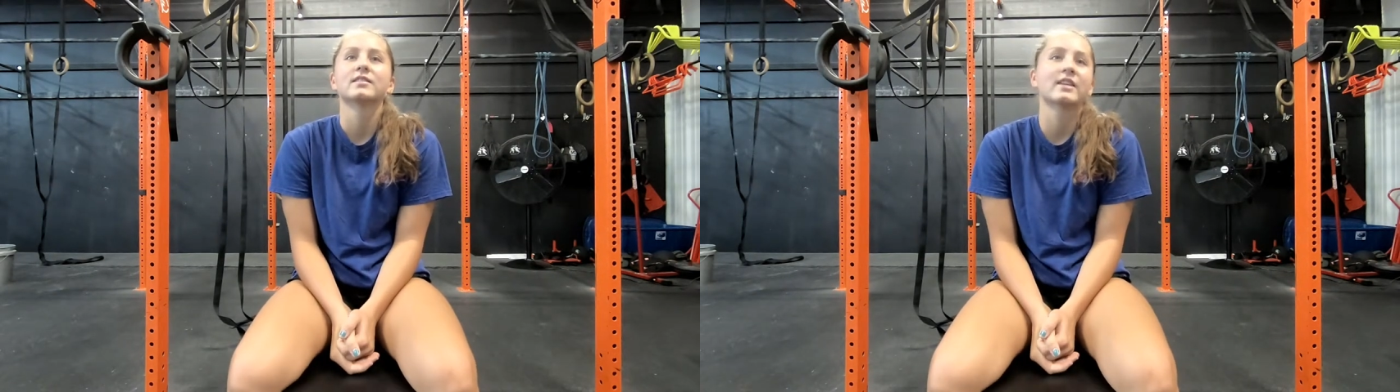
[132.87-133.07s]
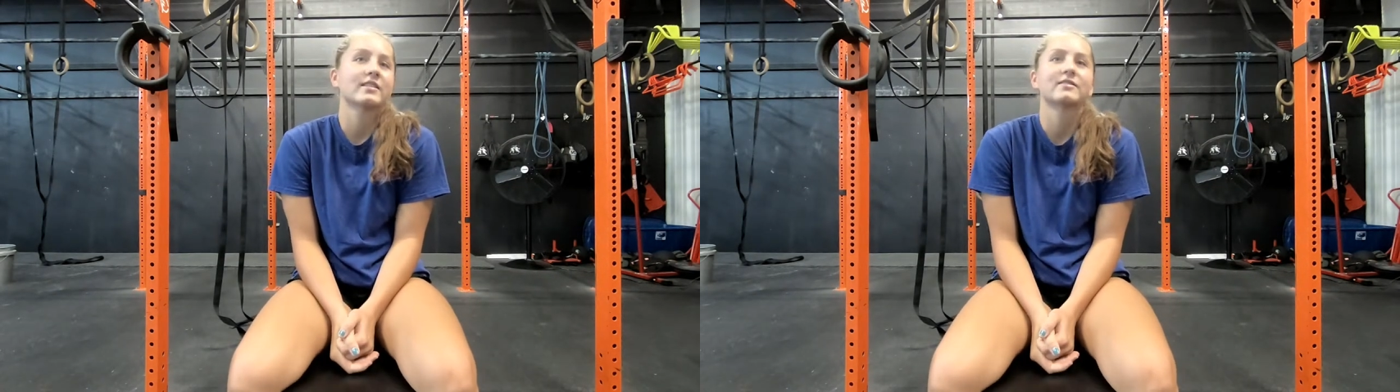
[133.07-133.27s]

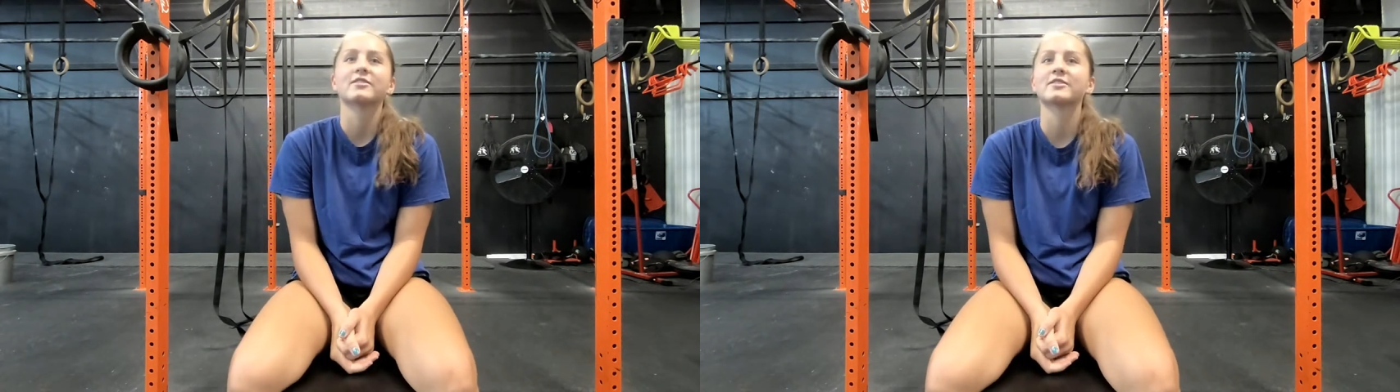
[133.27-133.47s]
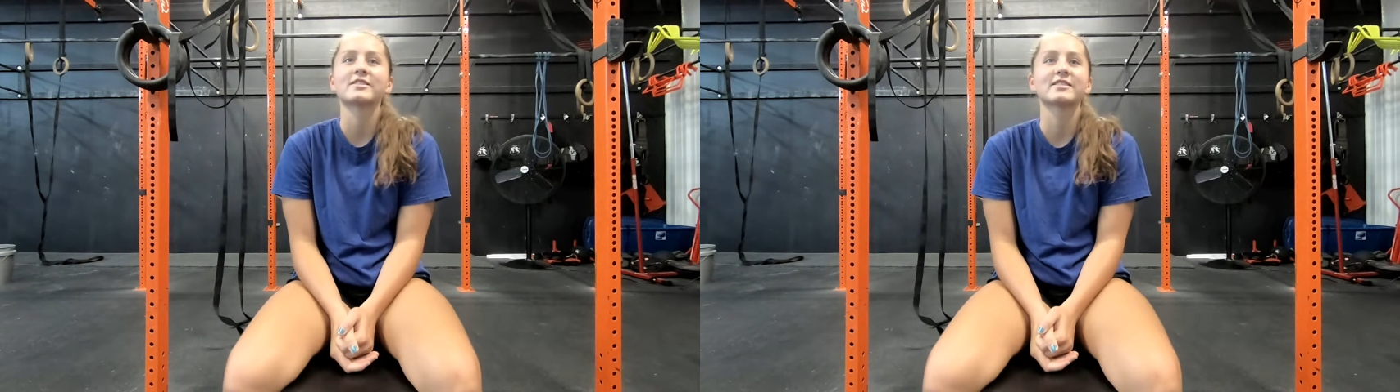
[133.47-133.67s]
yeah,
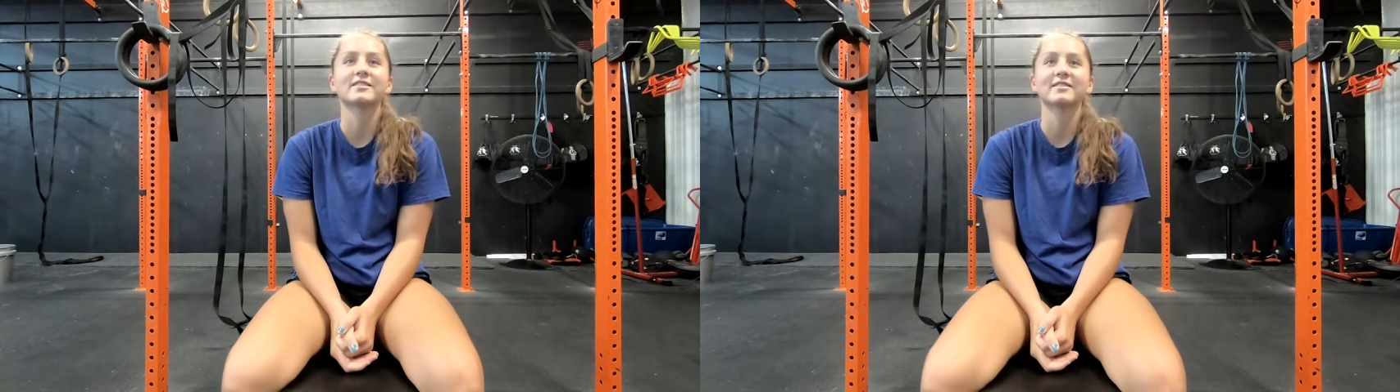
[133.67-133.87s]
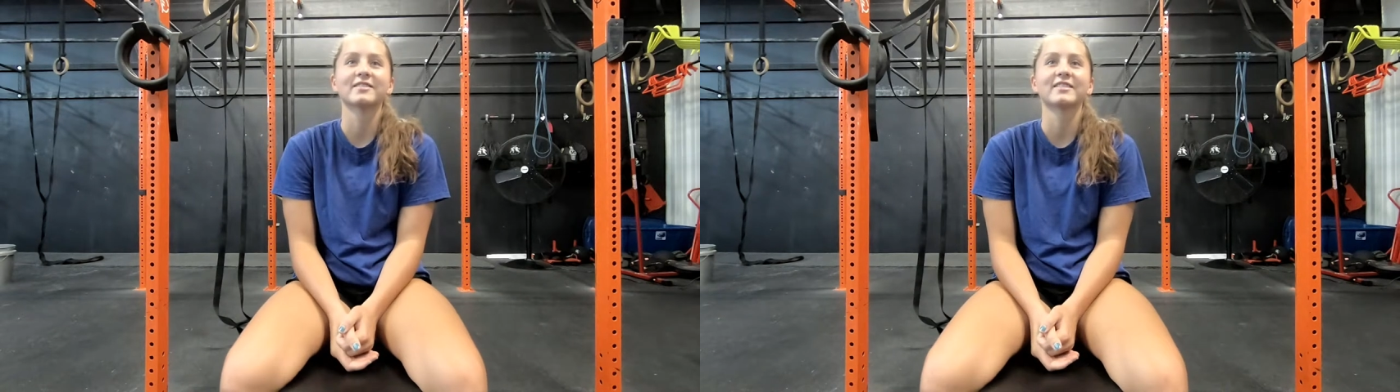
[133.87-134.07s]
you just
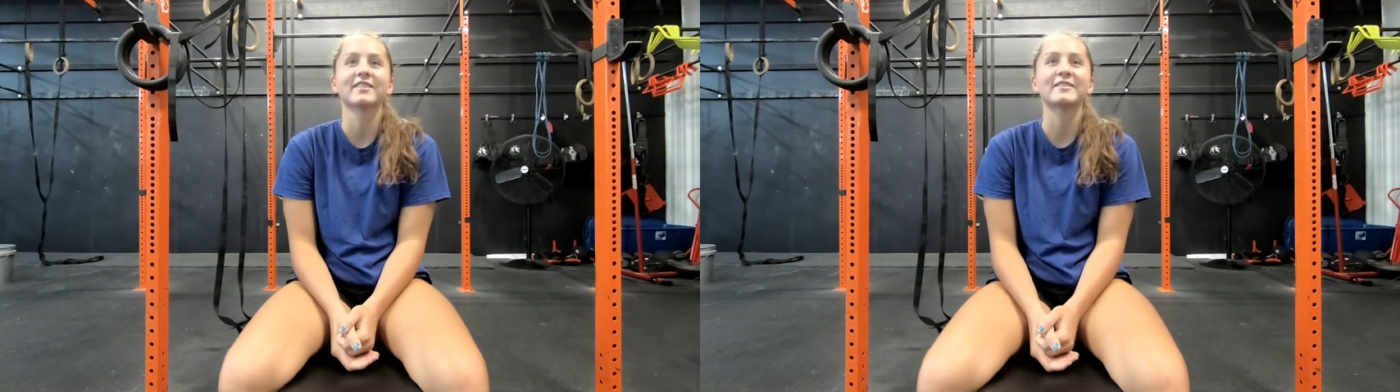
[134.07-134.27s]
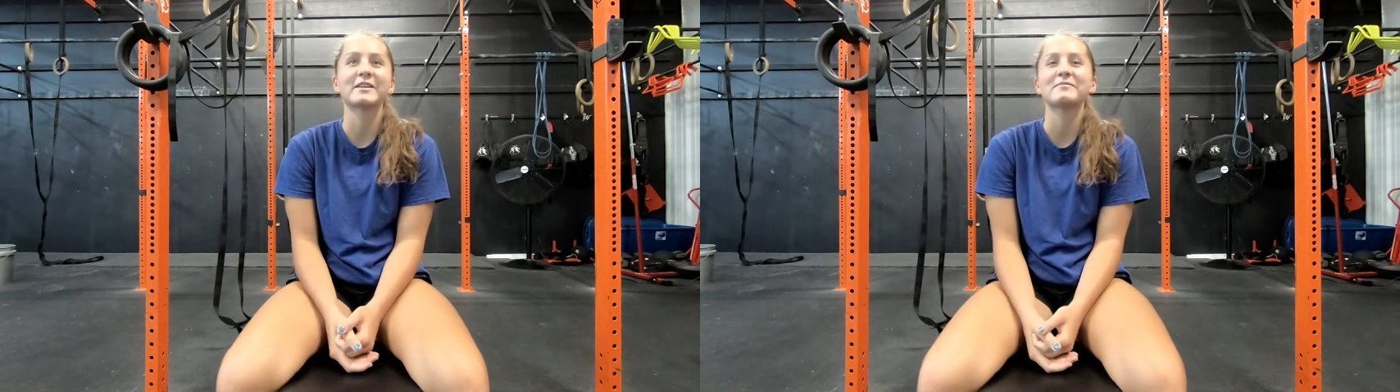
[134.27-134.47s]

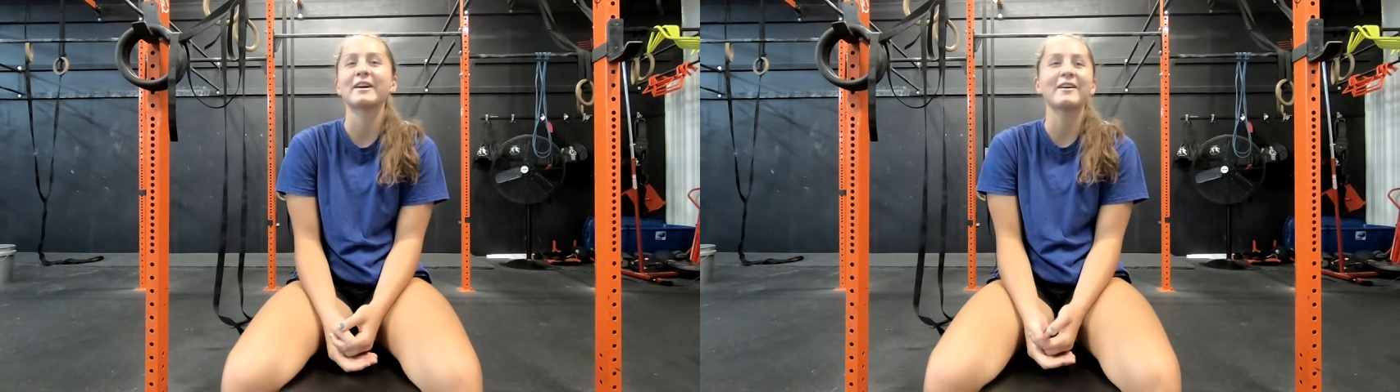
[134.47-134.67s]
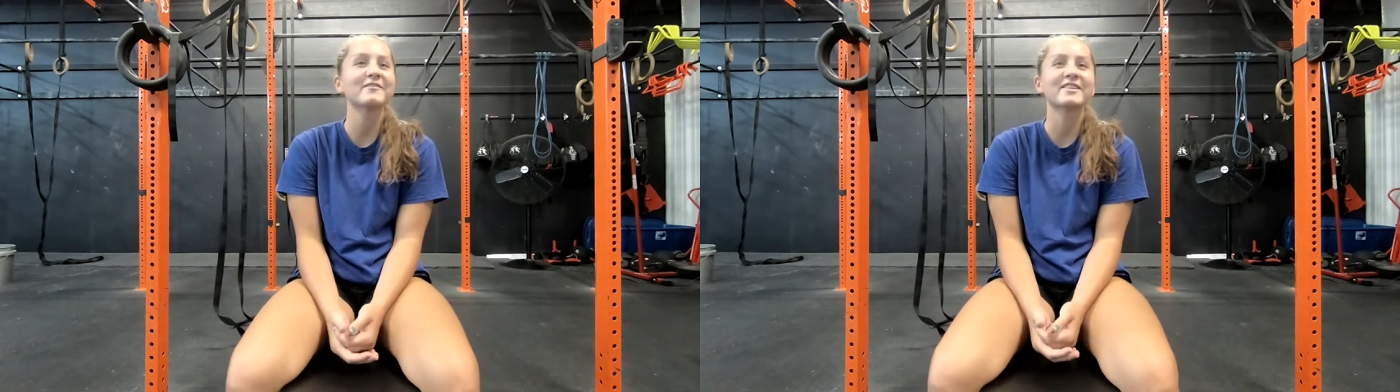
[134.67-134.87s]
lifted up my
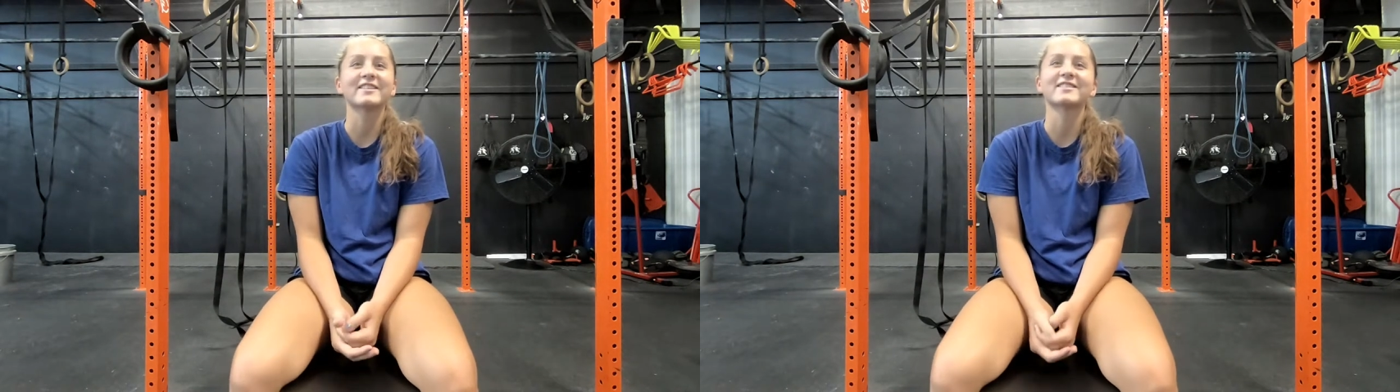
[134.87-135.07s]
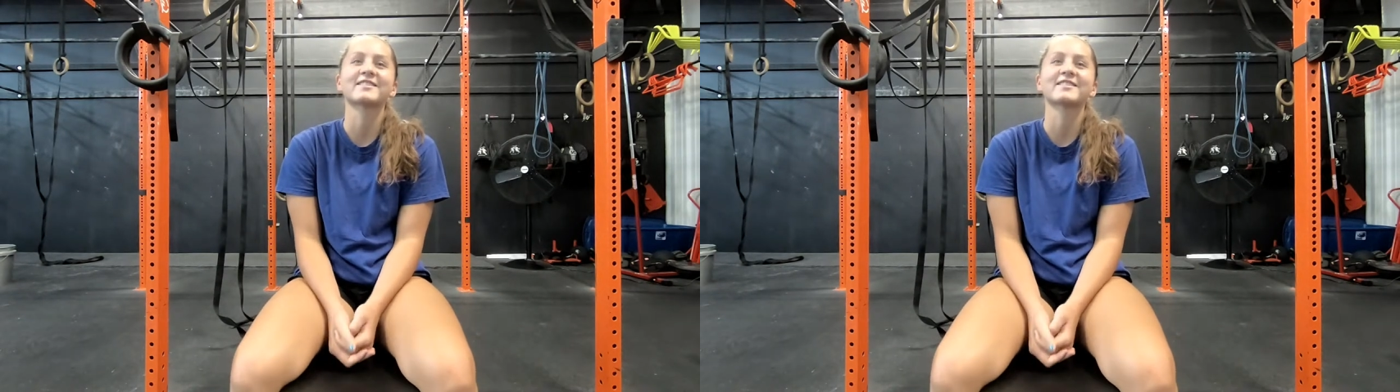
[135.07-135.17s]
confidence.